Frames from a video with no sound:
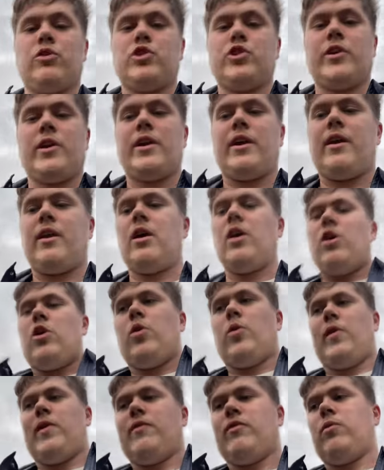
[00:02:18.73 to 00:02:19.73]
training
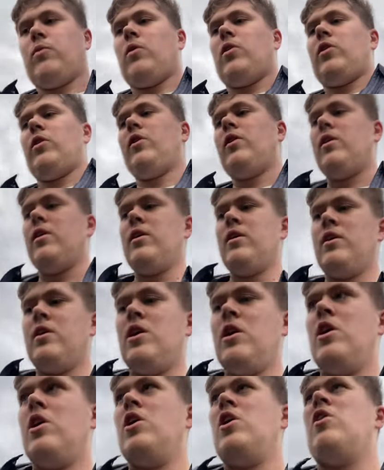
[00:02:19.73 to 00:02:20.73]
with one
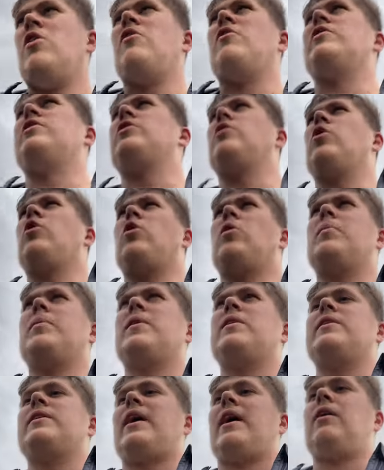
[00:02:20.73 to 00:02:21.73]
running up
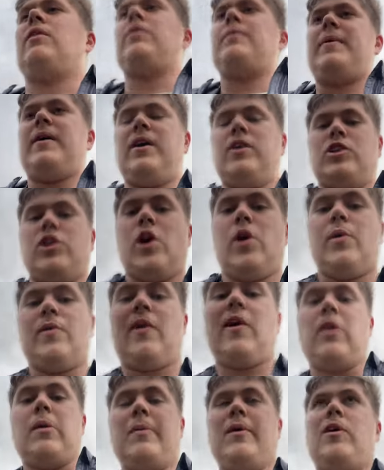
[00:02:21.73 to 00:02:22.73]
and down the pitch without
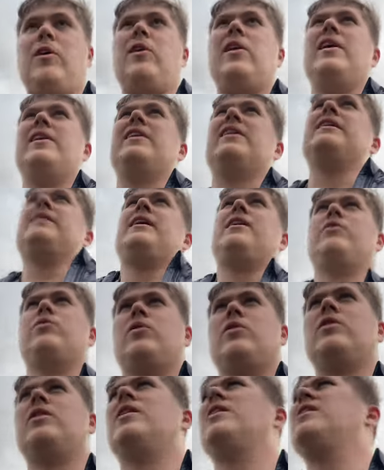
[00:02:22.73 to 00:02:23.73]
the ball, and then the next one